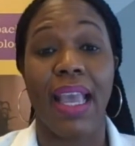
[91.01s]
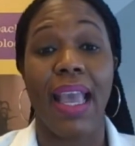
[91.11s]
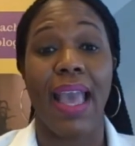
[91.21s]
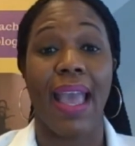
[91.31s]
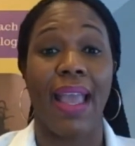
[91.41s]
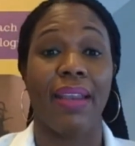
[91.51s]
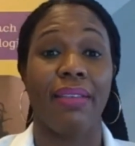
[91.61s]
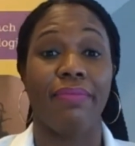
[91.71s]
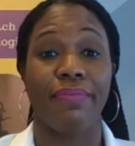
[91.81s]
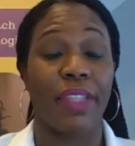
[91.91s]
And
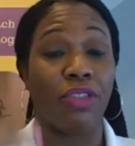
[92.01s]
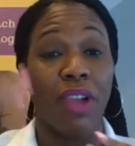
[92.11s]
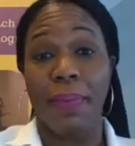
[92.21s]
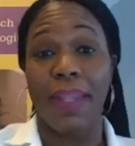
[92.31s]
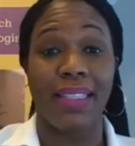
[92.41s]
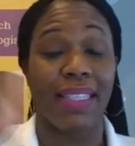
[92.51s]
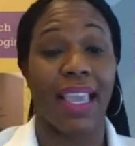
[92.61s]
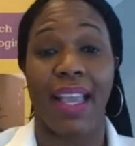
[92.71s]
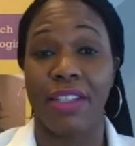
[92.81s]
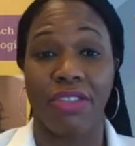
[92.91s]
the droplets can't
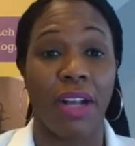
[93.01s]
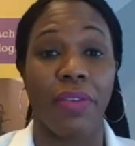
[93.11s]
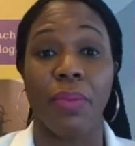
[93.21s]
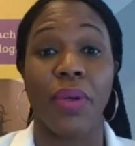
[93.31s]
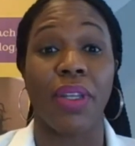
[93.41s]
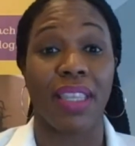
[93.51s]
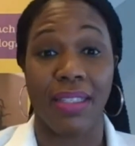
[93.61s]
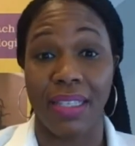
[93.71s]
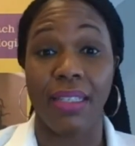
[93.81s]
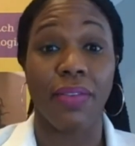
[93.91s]
travel more than
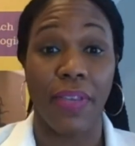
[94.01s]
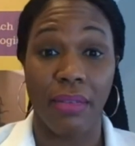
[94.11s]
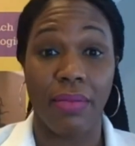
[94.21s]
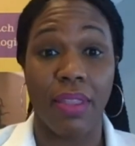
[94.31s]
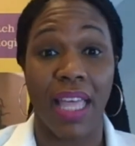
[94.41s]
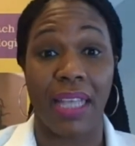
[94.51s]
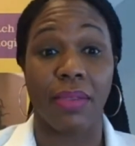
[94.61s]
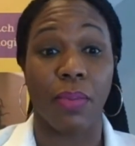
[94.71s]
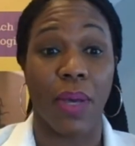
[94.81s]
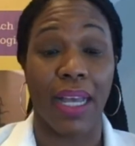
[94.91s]
6 feet. That's
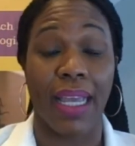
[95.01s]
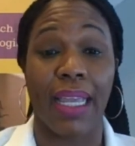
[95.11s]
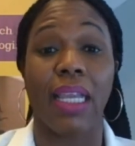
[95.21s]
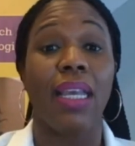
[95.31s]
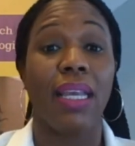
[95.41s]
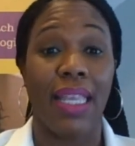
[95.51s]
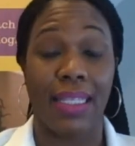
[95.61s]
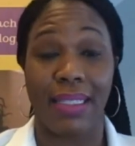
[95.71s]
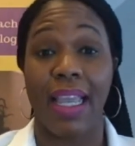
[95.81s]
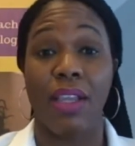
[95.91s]
why they say
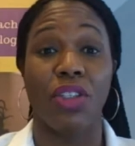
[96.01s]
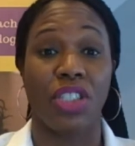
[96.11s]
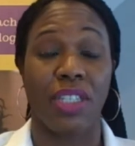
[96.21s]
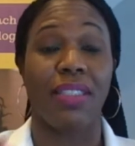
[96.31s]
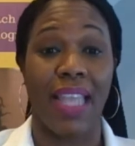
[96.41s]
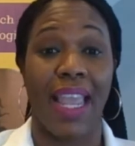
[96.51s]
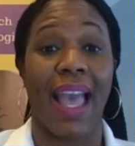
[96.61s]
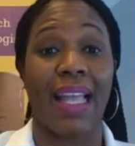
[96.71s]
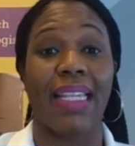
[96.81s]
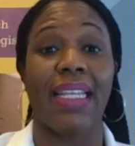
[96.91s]
you should stand at
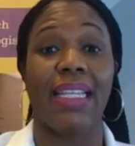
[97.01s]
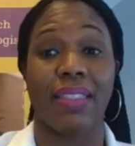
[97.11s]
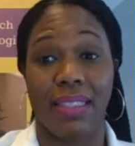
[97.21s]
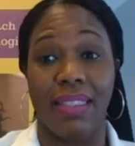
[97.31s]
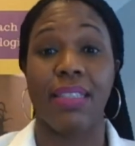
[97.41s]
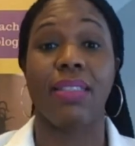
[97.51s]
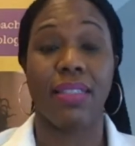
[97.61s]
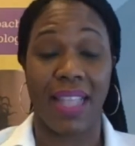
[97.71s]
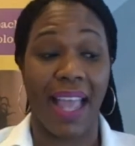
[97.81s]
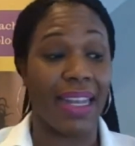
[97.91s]
least
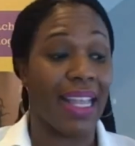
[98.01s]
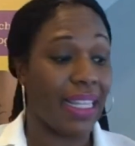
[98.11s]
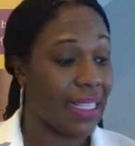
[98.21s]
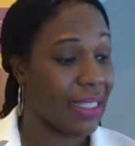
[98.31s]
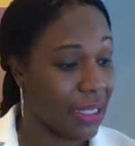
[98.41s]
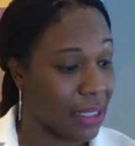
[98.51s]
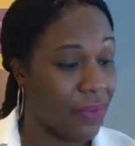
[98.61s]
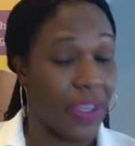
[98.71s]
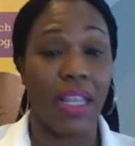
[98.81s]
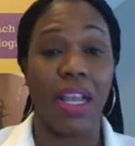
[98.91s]
6
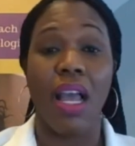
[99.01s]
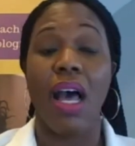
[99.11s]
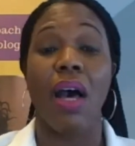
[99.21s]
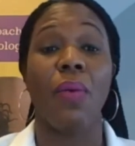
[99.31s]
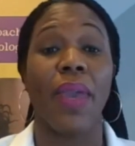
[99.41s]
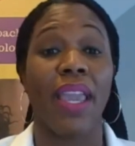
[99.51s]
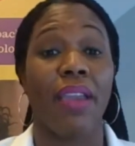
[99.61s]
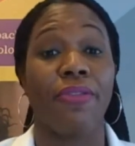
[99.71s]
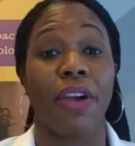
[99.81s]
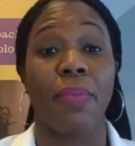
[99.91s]
feet away
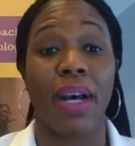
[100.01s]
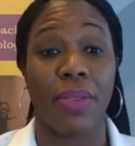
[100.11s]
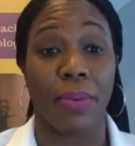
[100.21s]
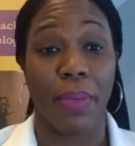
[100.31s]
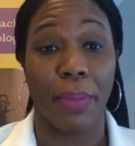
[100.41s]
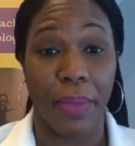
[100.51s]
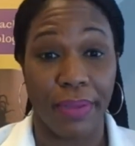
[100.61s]
from other people.